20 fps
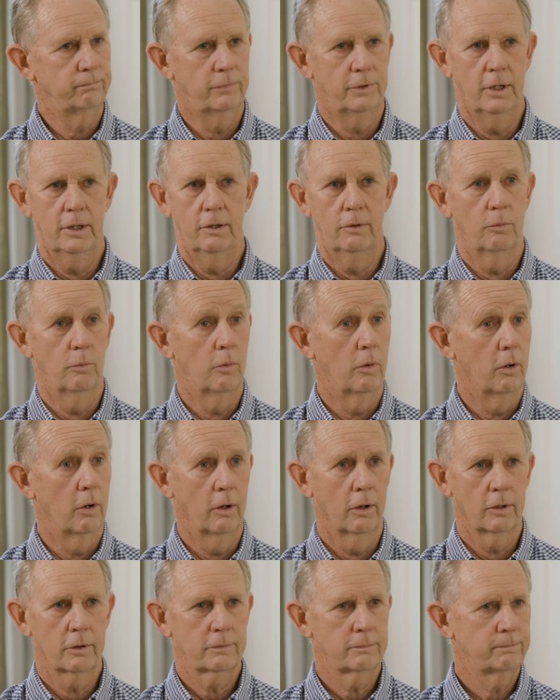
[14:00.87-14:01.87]
Didn't
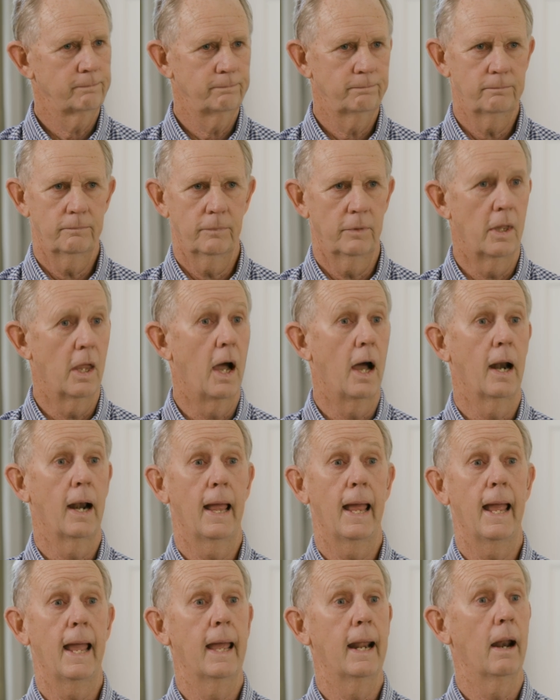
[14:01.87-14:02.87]
work.
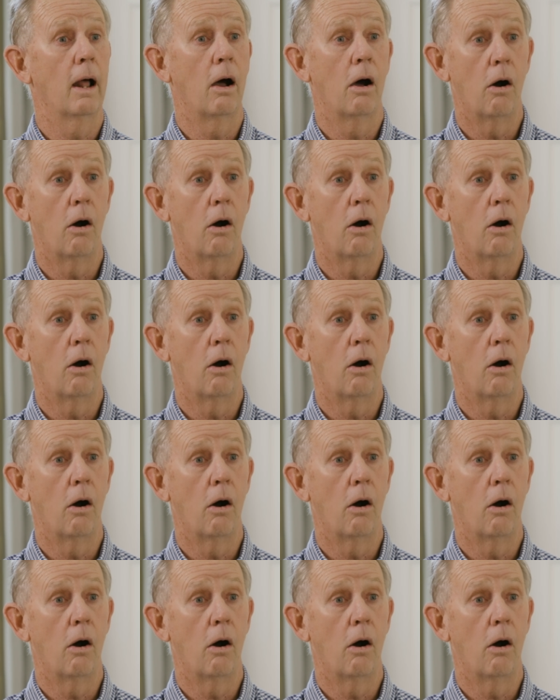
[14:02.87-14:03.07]
Not at